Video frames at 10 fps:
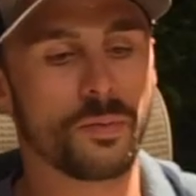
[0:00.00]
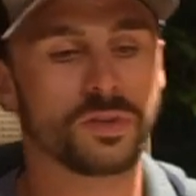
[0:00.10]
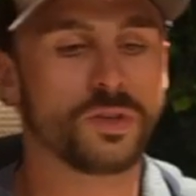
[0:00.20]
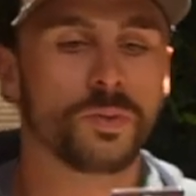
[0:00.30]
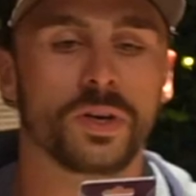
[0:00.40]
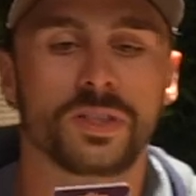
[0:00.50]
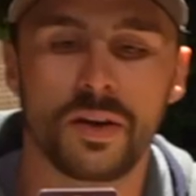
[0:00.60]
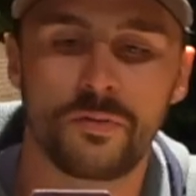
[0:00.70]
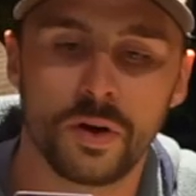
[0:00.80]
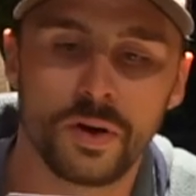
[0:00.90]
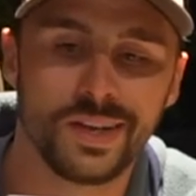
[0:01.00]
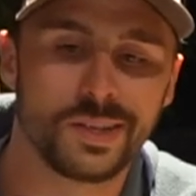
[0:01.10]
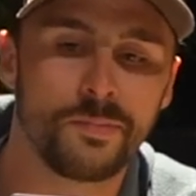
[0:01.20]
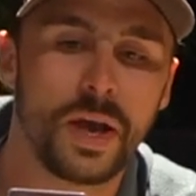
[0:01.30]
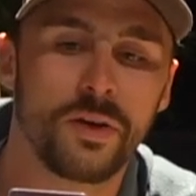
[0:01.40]
we're super excited for is
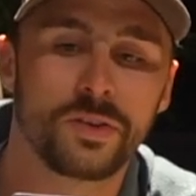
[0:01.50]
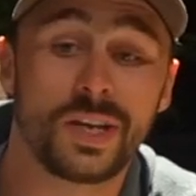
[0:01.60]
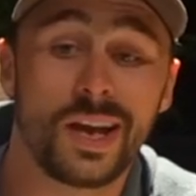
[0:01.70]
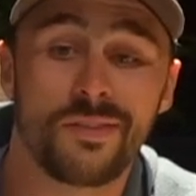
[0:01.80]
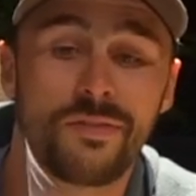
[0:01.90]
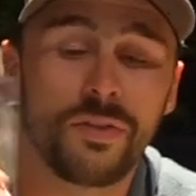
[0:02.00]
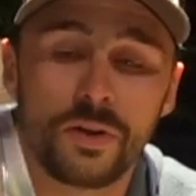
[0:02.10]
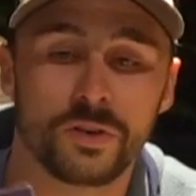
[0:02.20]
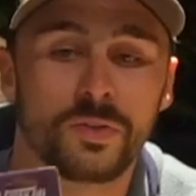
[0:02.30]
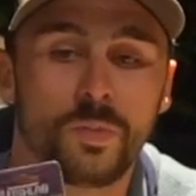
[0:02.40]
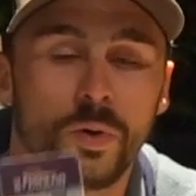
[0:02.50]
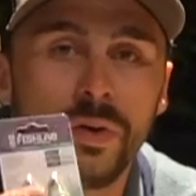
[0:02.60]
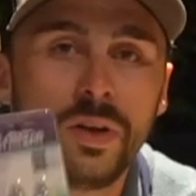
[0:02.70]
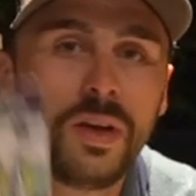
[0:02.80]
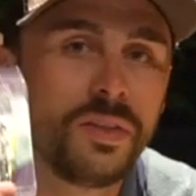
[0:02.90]
the BioShad Flutter Spoon.
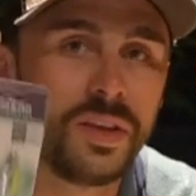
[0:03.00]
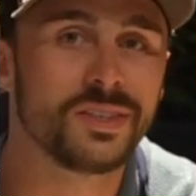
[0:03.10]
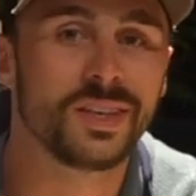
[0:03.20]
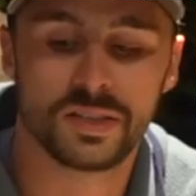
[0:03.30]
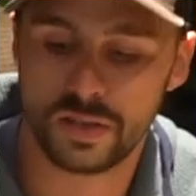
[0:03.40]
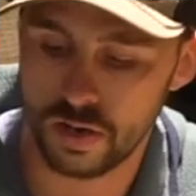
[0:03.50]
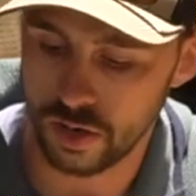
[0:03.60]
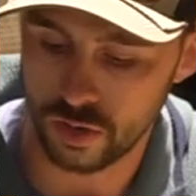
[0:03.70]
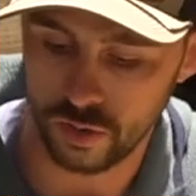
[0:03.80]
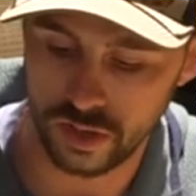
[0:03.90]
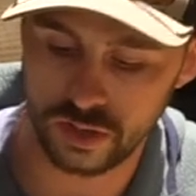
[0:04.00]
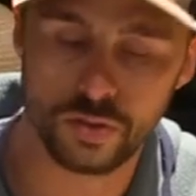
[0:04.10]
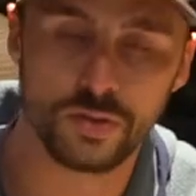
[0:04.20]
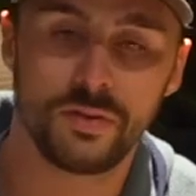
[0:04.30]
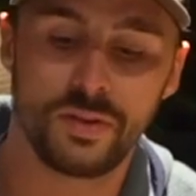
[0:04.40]
These things are going
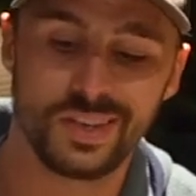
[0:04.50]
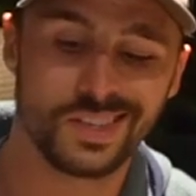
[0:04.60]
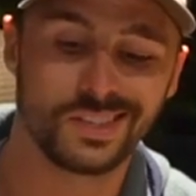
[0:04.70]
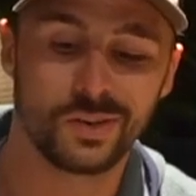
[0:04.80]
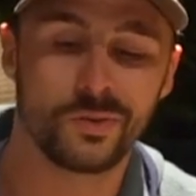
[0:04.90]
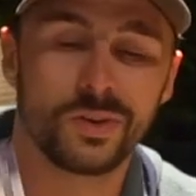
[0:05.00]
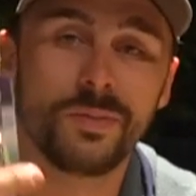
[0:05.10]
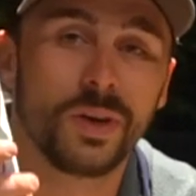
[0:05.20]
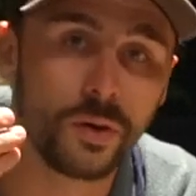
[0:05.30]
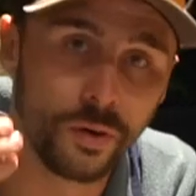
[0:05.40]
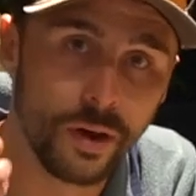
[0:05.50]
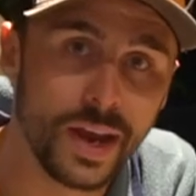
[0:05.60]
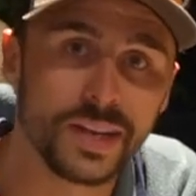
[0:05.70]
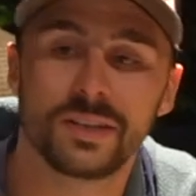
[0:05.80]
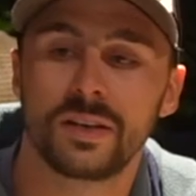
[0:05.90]
to be
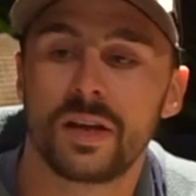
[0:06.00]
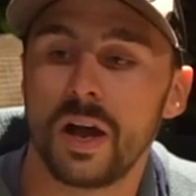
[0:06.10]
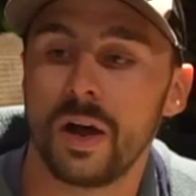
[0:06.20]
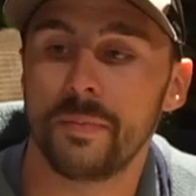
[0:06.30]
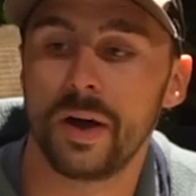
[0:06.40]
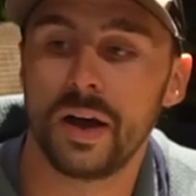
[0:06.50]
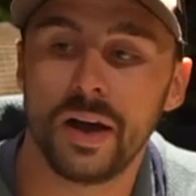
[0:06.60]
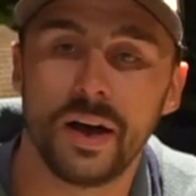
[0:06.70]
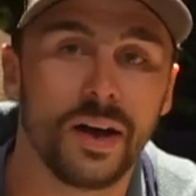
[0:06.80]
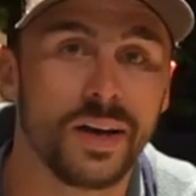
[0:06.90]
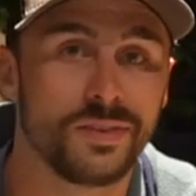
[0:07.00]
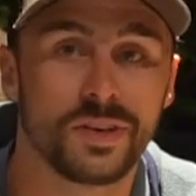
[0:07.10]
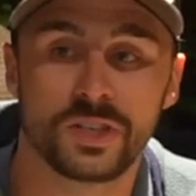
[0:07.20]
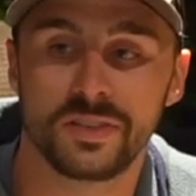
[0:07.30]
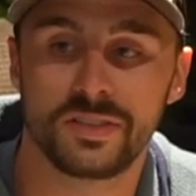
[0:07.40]
great come ice
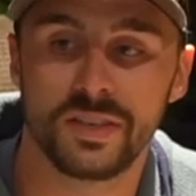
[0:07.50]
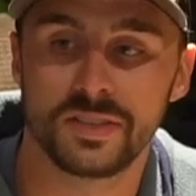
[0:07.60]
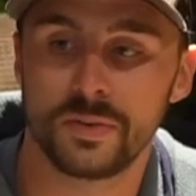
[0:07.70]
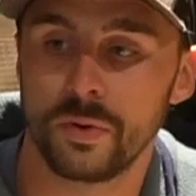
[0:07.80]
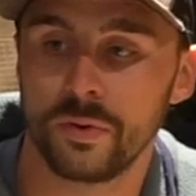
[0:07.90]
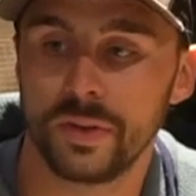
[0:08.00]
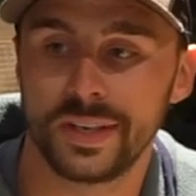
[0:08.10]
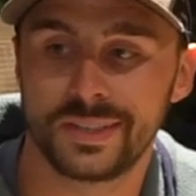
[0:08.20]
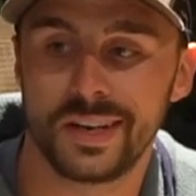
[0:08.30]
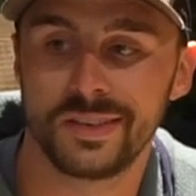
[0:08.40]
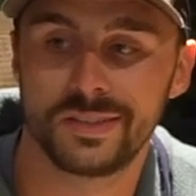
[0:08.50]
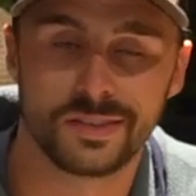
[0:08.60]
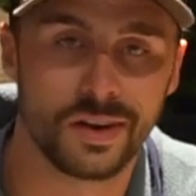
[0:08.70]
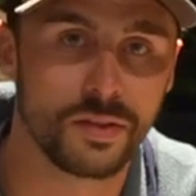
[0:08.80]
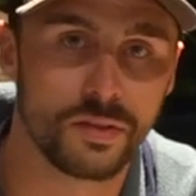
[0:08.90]
fishing season. We're really excited to
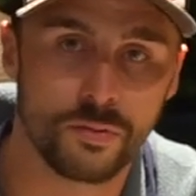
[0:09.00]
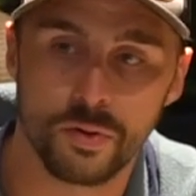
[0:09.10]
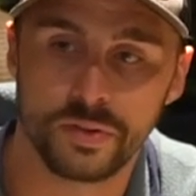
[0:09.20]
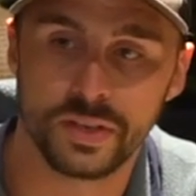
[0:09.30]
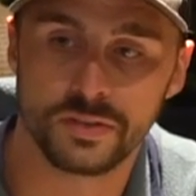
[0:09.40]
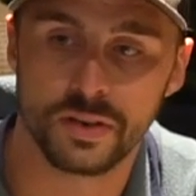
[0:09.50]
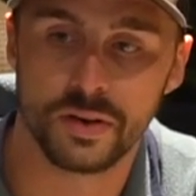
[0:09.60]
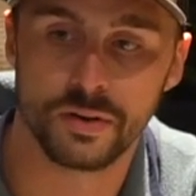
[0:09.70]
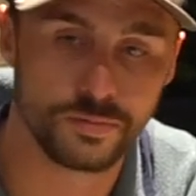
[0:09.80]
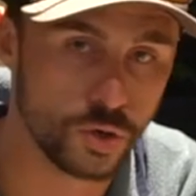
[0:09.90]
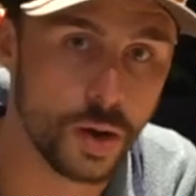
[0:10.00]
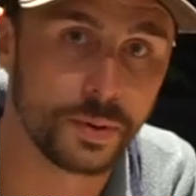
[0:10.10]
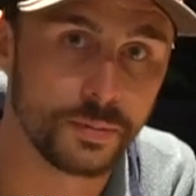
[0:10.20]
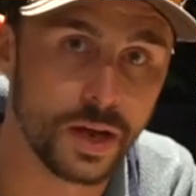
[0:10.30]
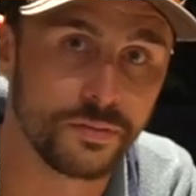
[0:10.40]
start throwing these, or
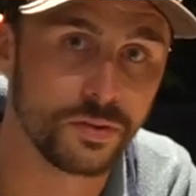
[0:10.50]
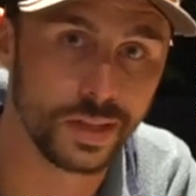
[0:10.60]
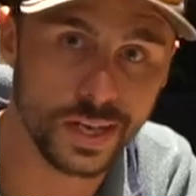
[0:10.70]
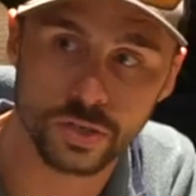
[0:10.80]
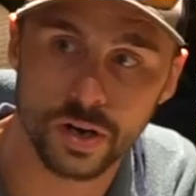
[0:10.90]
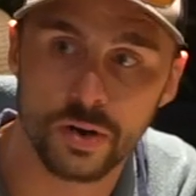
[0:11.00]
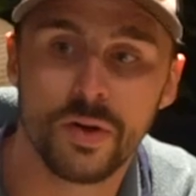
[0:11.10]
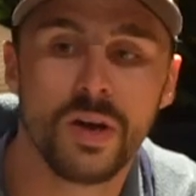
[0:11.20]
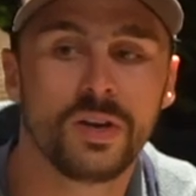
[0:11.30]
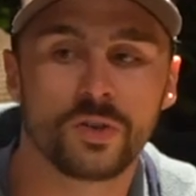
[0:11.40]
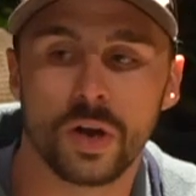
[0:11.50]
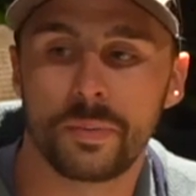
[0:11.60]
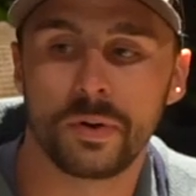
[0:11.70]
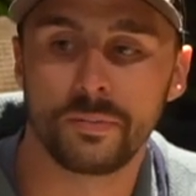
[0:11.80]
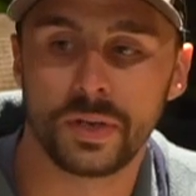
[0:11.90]
dropping them down for lake trout,
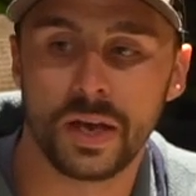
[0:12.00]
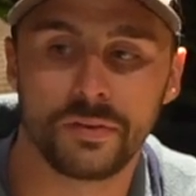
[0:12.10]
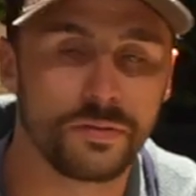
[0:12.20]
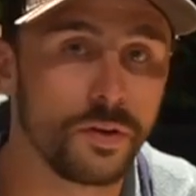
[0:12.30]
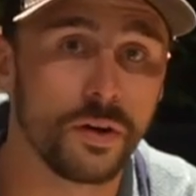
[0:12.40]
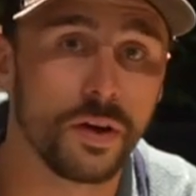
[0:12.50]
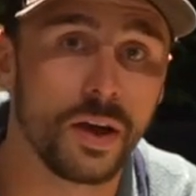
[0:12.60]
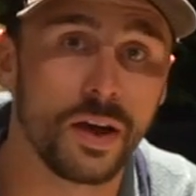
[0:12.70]
dropping them down for